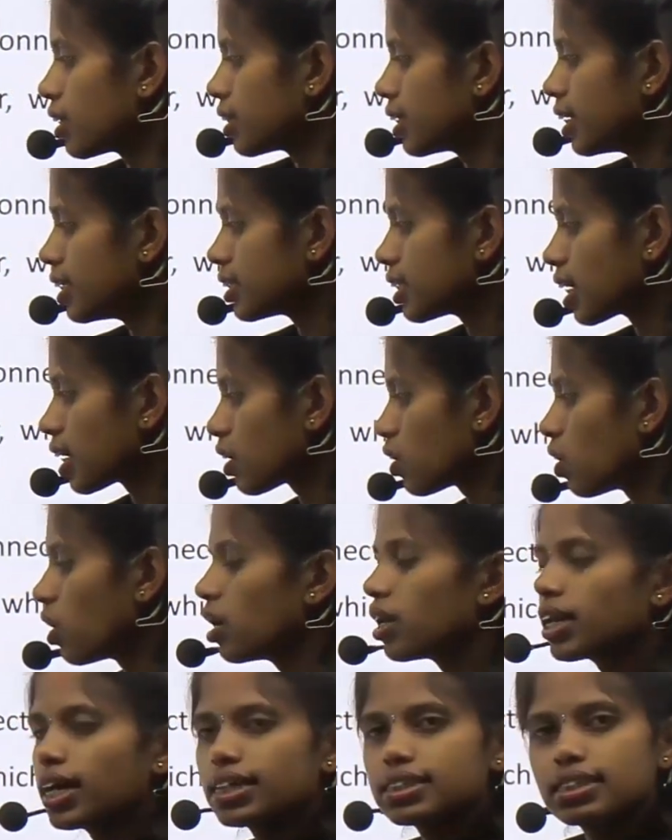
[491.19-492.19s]
These are
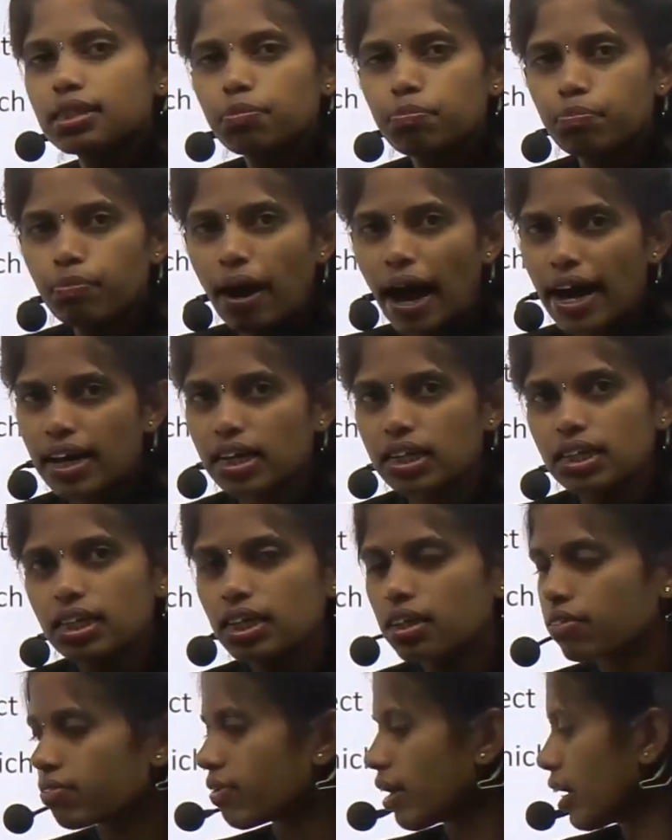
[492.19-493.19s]
called as the
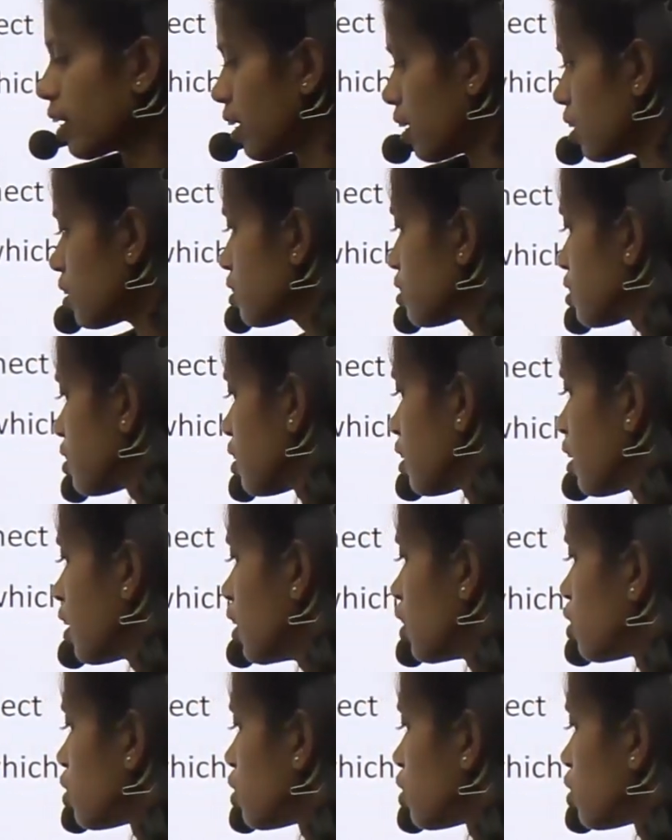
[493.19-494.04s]
parallel wires